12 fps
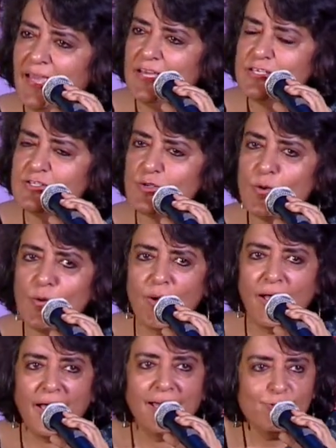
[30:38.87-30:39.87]

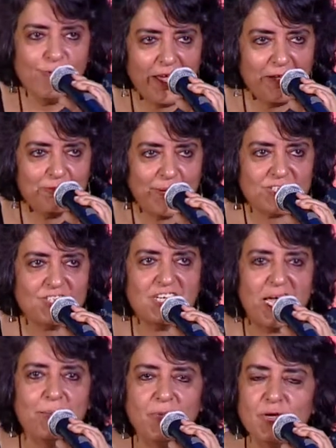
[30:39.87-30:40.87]
So I don't have much
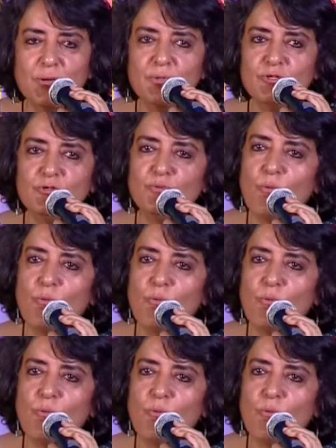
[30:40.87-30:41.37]
time here with you.